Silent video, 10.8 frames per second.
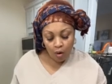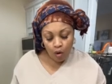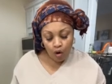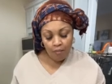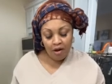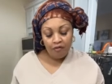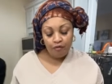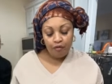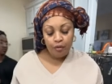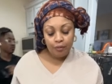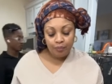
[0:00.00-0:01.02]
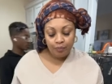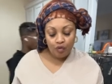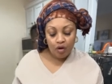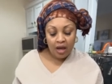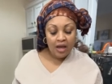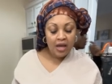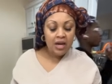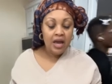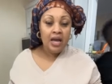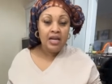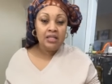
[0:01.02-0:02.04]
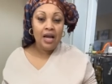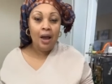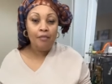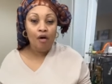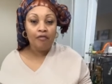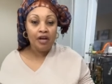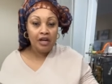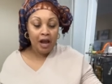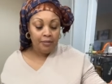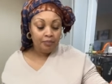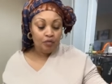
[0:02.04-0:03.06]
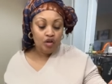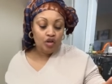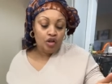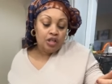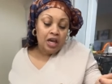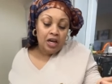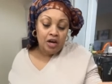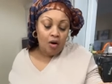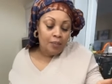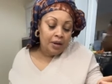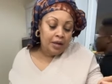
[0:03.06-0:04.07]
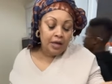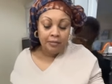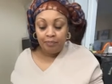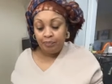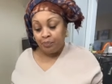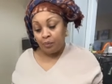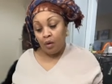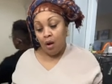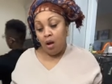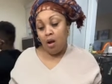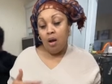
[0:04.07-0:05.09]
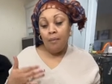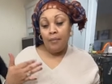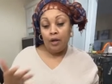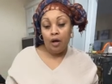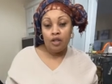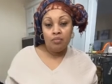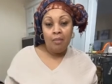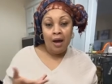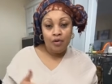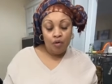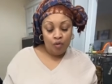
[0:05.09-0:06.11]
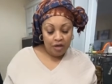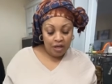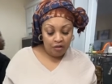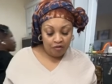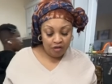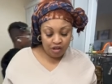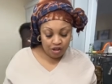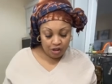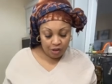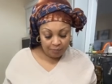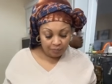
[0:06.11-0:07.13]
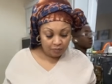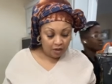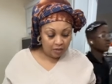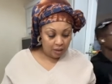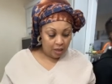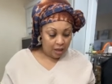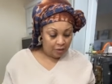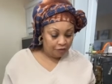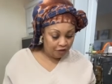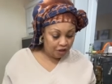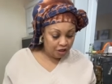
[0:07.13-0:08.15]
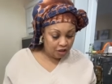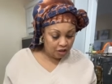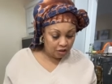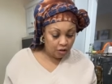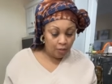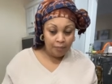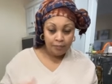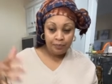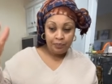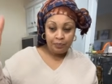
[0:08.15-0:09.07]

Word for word: or homemade food. You can eat it any time of the day. You just heat it up and eat. Because Madu don't eat fish, there's a lot of fish in this soup.